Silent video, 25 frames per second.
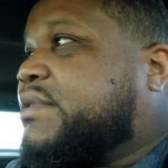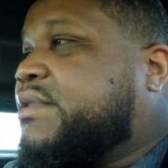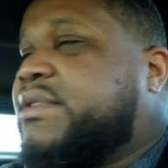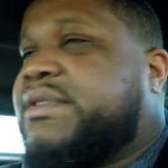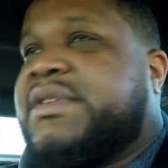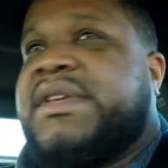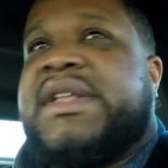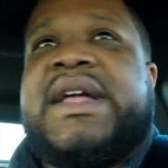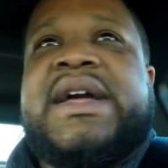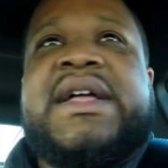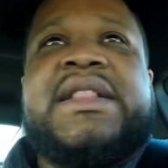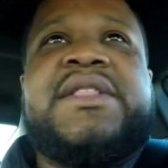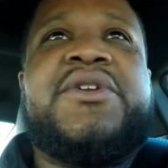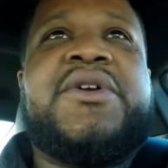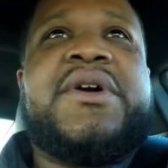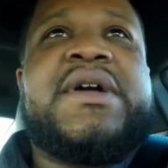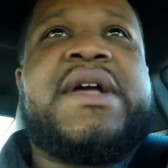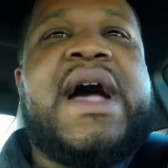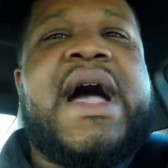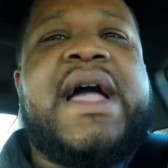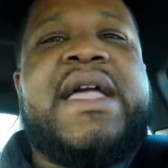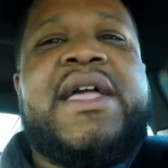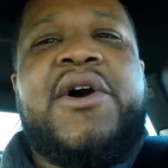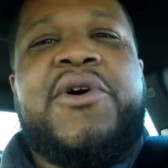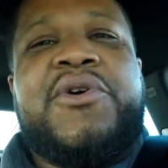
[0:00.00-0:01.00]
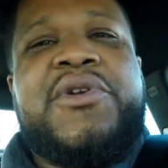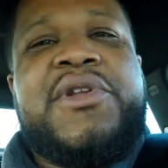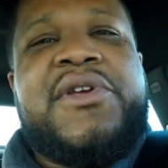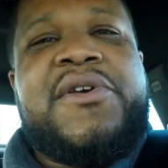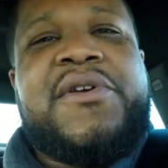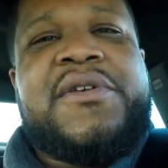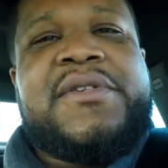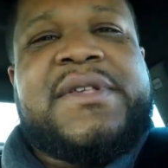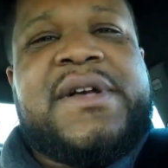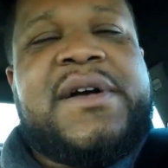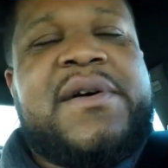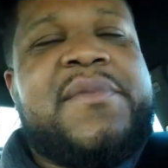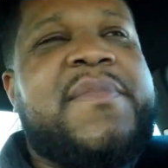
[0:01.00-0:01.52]
seemed like a little coyote
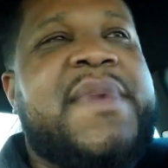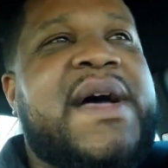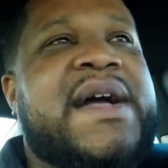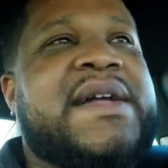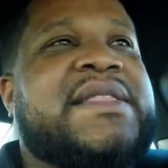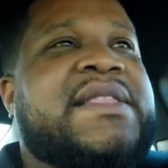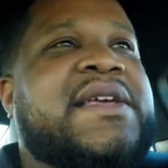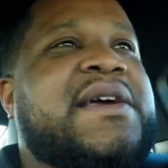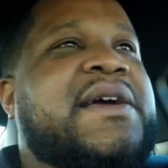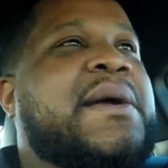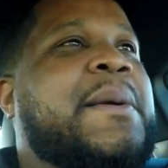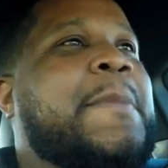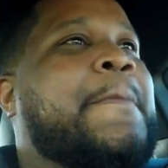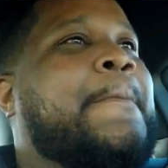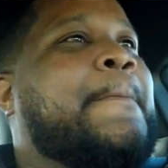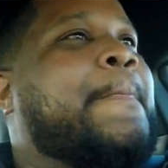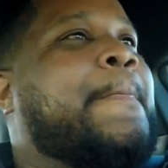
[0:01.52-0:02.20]
or something back there.